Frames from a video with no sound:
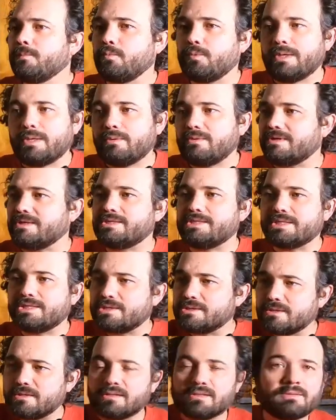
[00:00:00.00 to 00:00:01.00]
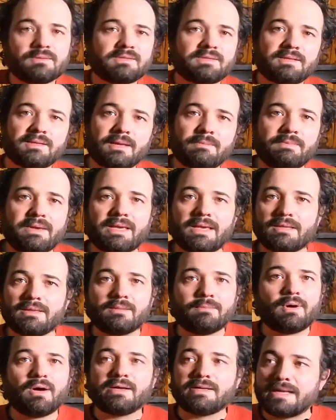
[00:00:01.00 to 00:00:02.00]
We the ginger. I'm making
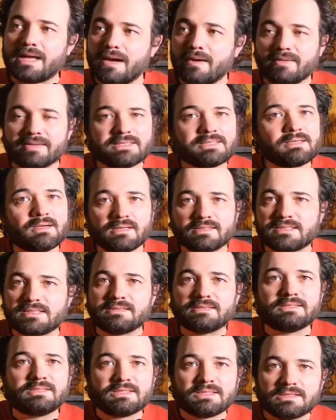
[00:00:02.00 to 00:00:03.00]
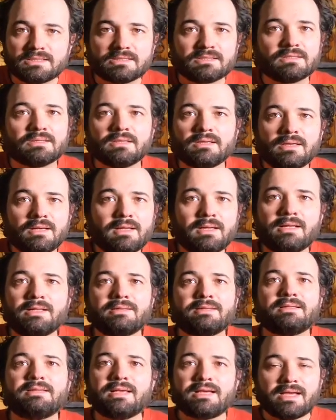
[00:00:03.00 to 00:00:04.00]
the bug now. It's cutting the ginger
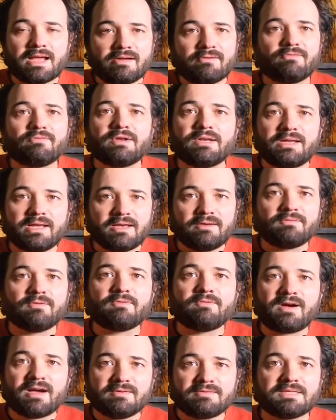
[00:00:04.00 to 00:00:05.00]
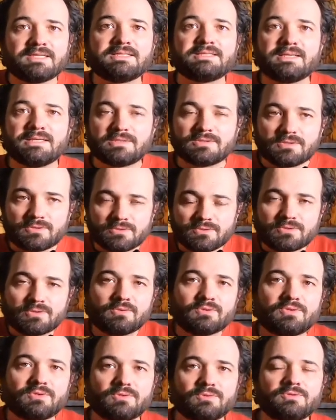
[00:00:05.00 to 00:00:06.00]
the day every day for five six days to
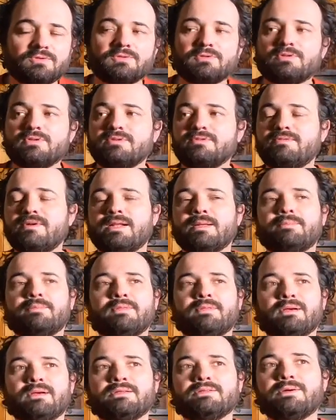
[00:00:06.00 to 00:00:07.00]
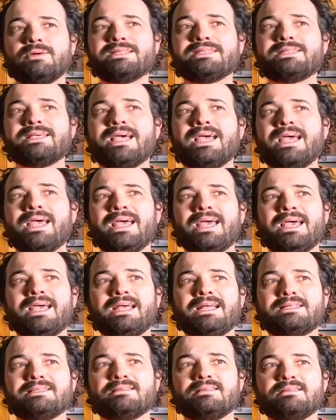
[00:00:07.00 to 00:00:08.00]
to to, to, develop the so it's
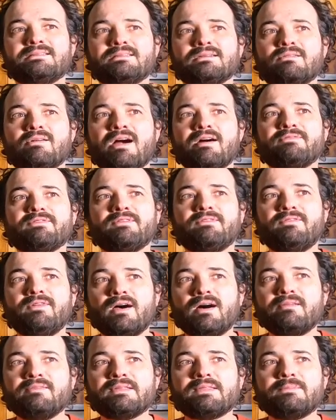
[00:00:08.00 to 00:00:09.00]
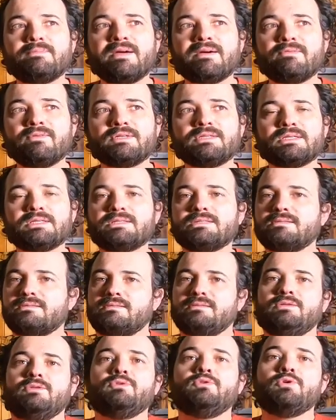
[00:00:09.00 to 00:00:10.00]
it's it's a craft of love and the beverages
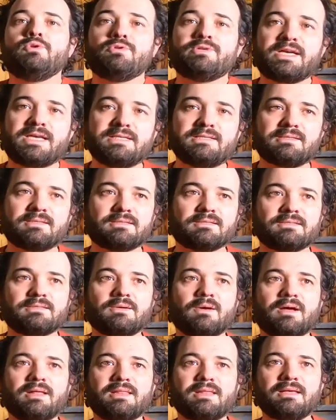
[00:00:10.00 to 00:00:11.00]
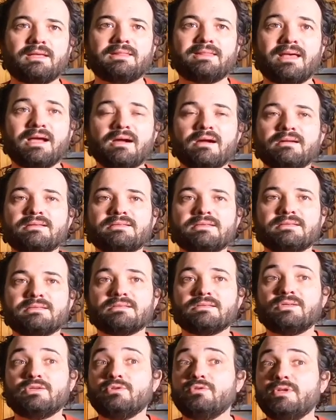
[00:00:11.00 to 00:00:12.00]
you, you taste it so i think there it's
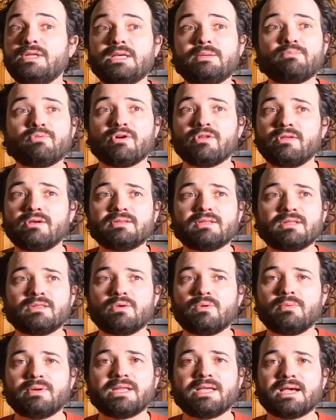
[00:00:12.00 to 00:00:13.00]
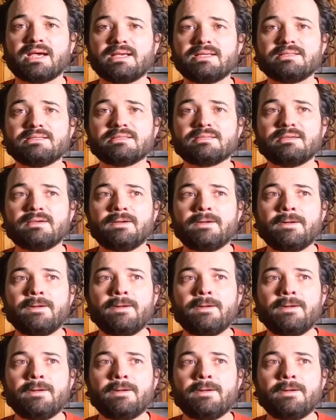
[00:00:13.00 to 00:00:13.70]
it's a unique product that nobody has